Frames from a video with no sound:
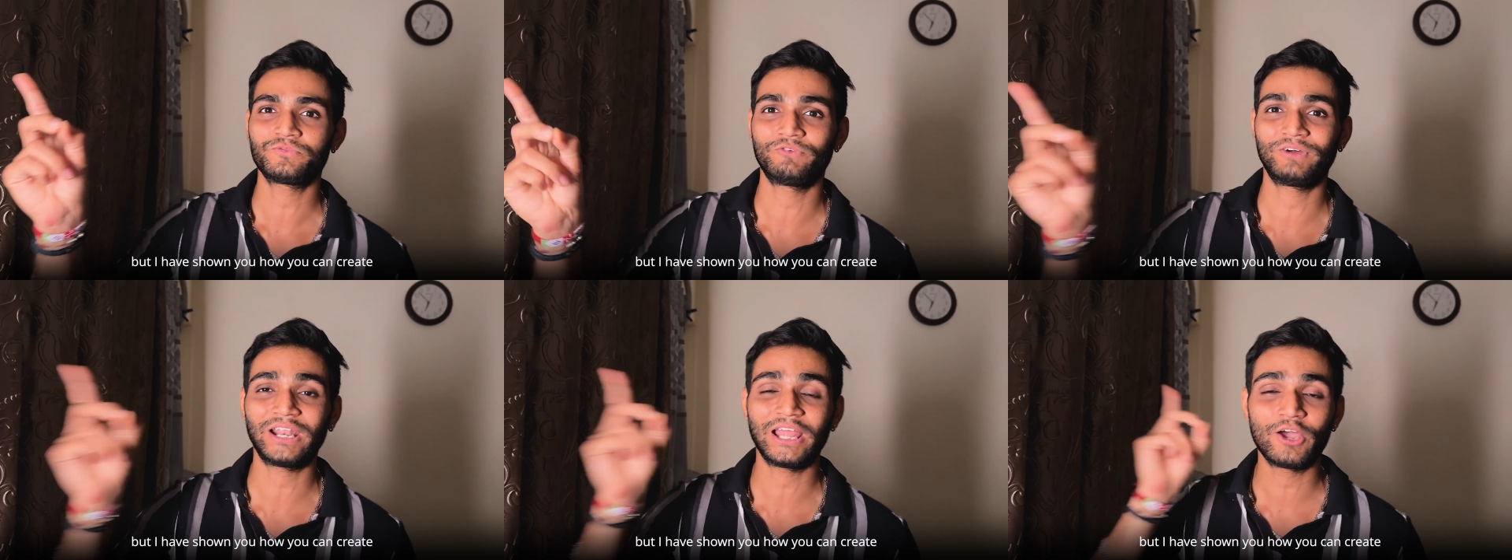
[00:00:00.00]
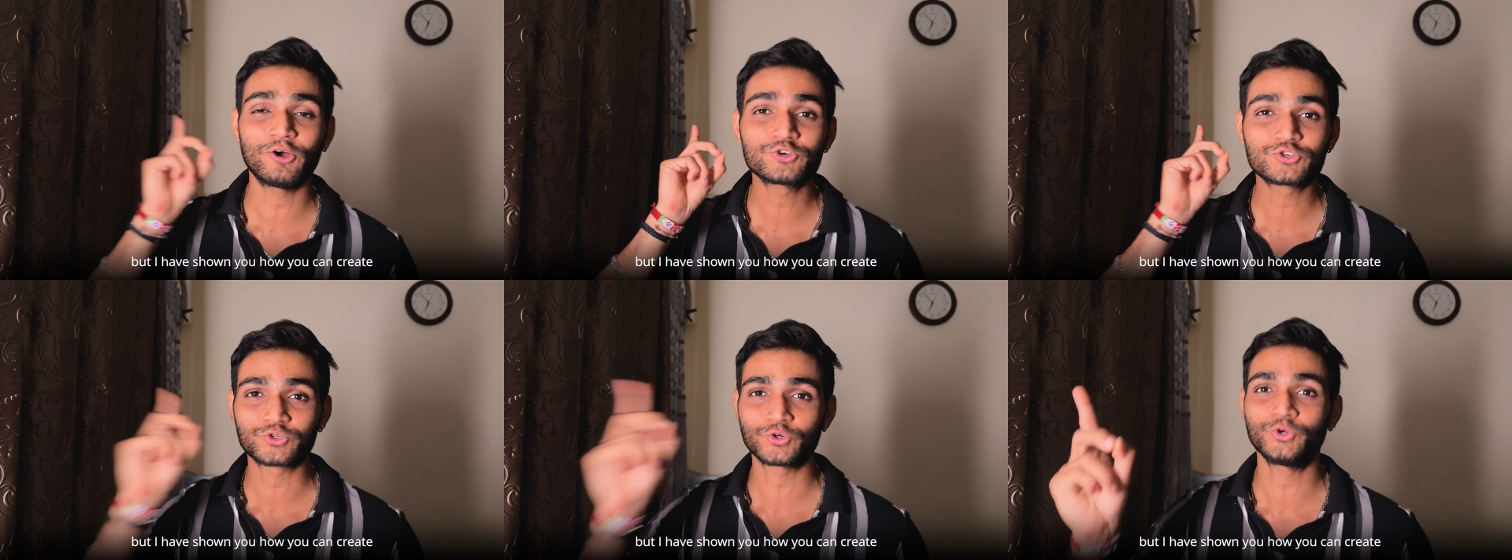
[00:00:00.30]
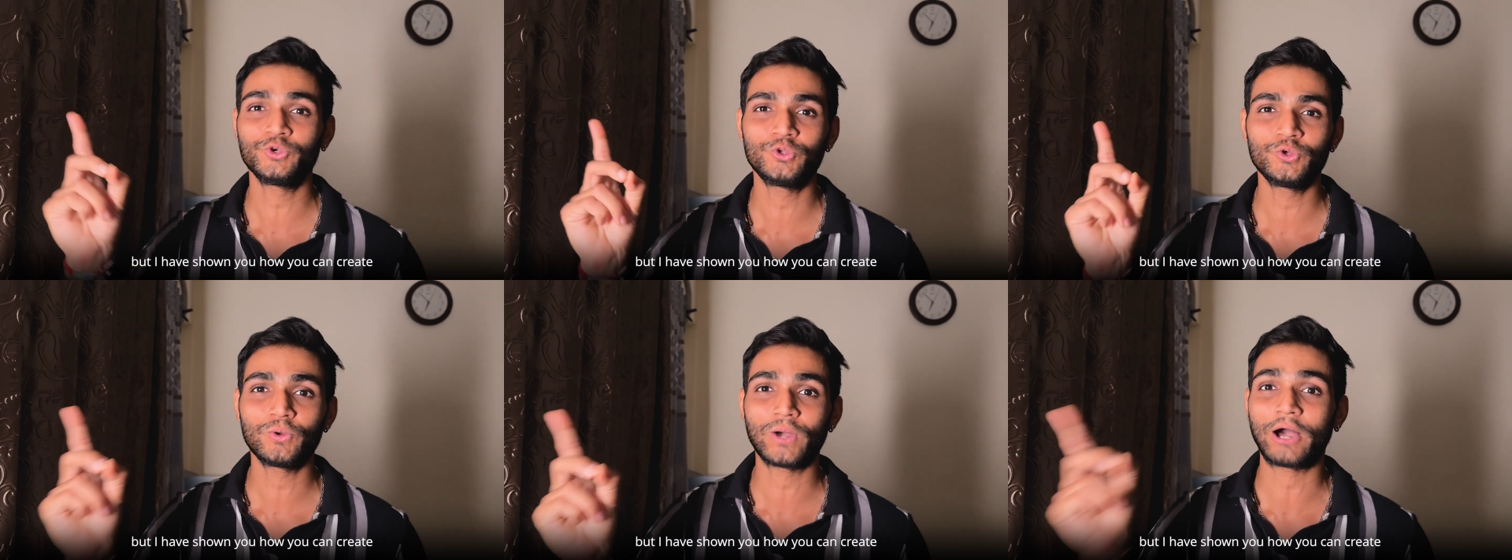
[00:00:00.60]
where i have
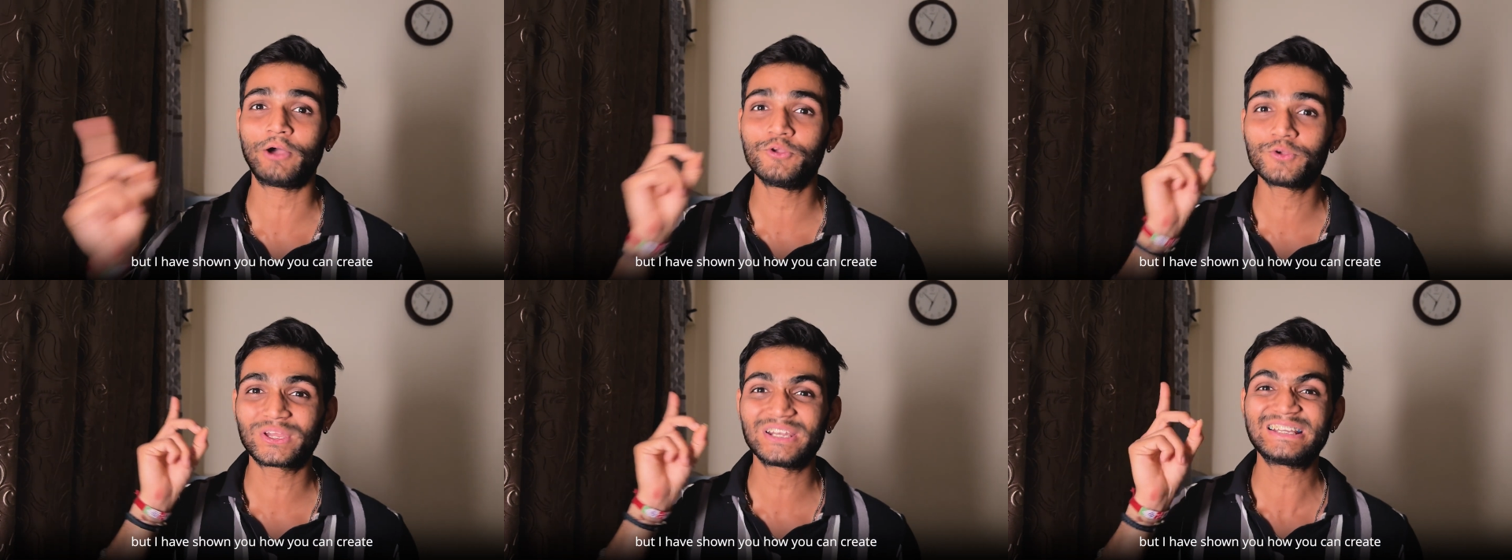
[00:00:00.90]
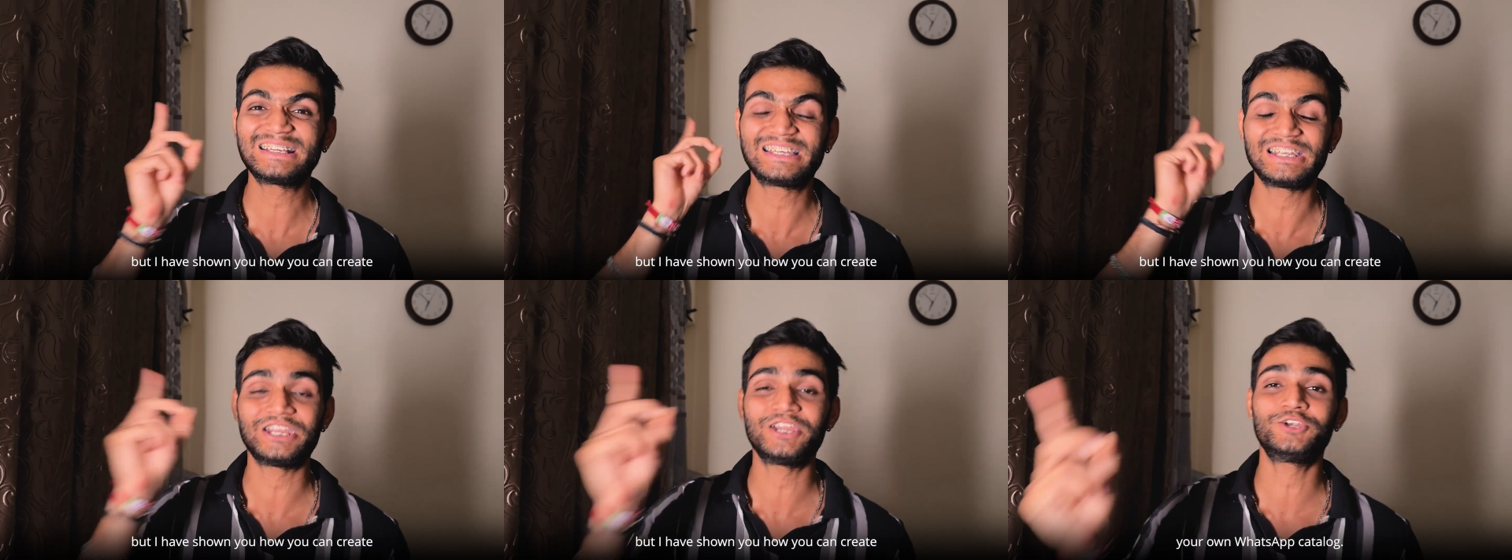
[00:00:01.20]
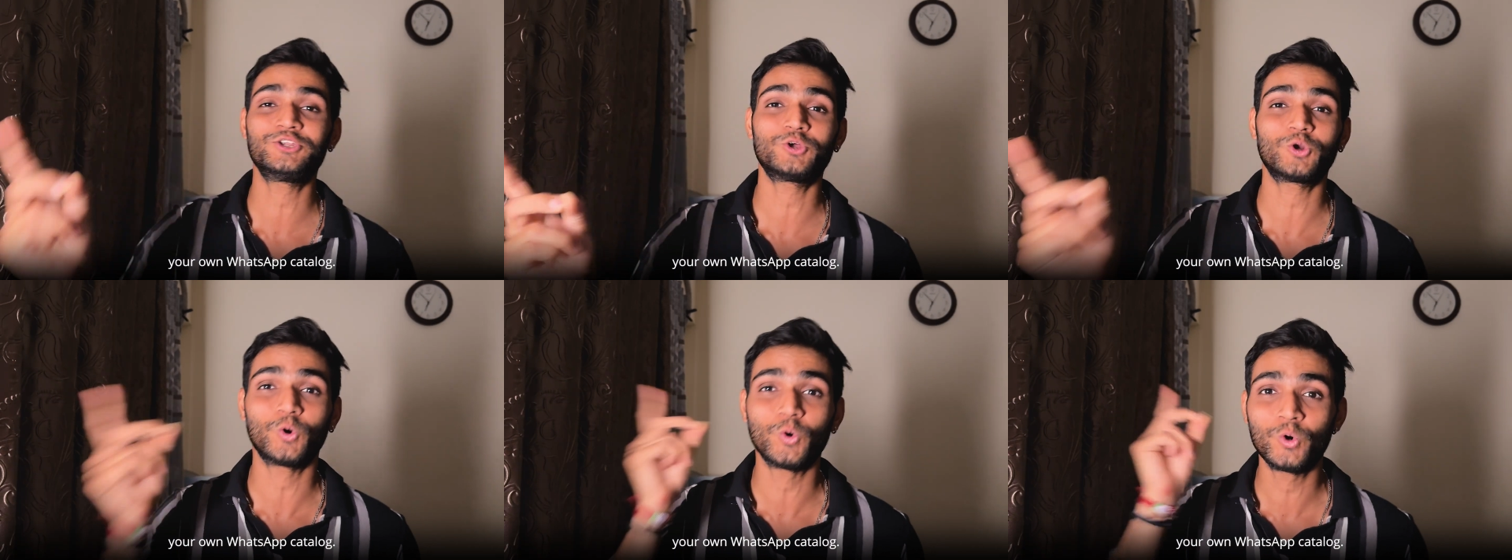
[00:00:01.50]
shown you how you can
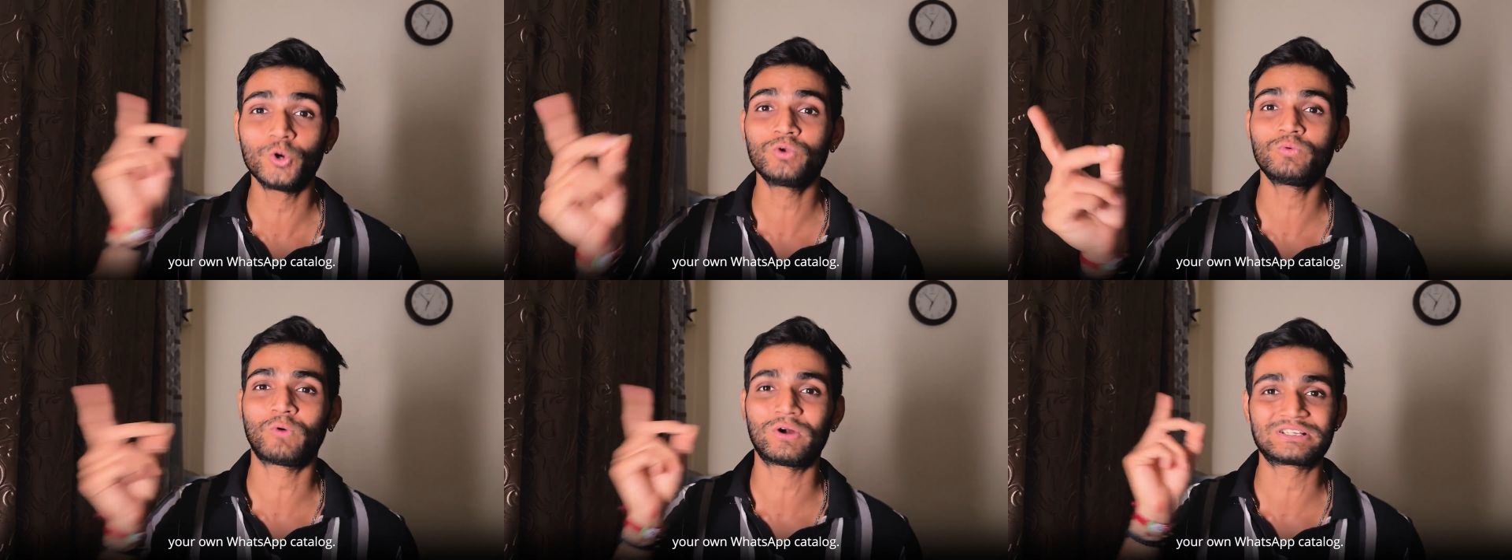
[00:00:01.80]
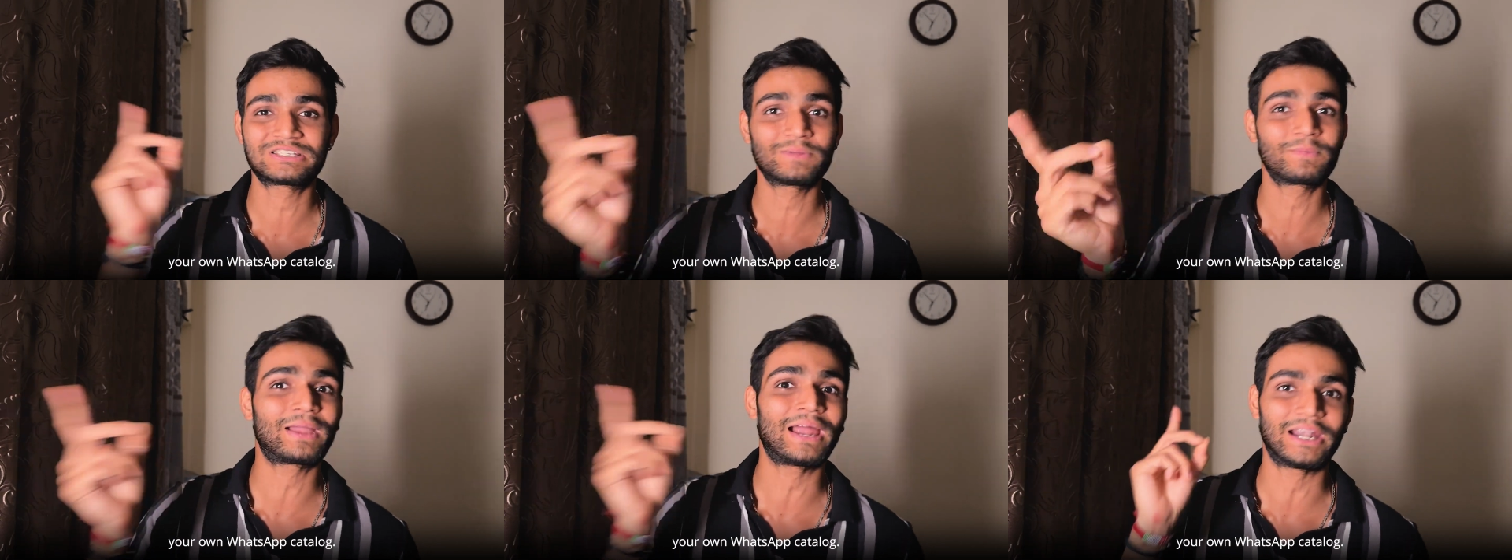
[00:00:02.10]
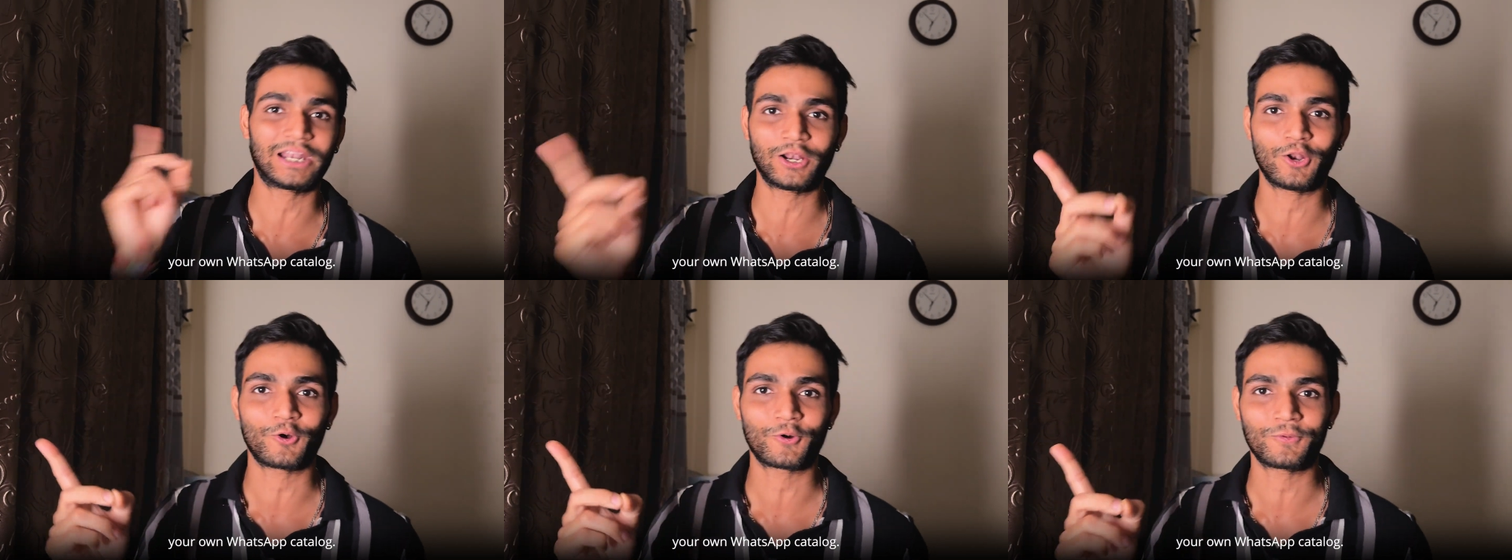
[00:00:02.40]
create your own whatsapp
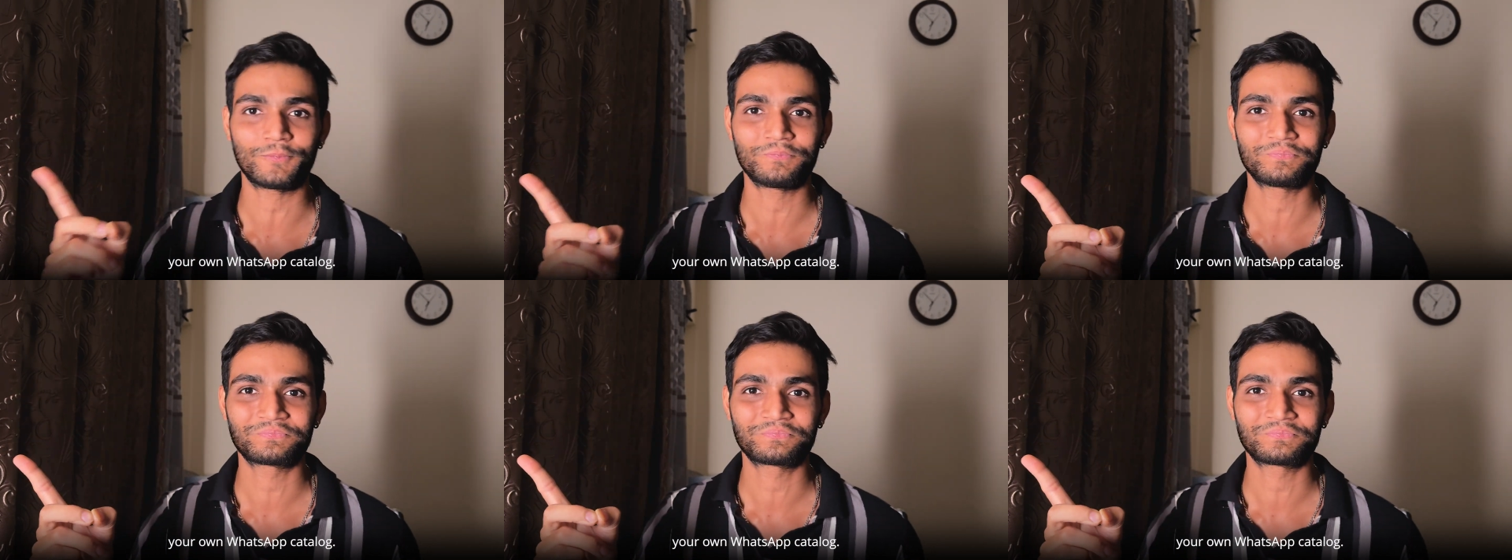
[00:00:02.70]
catalog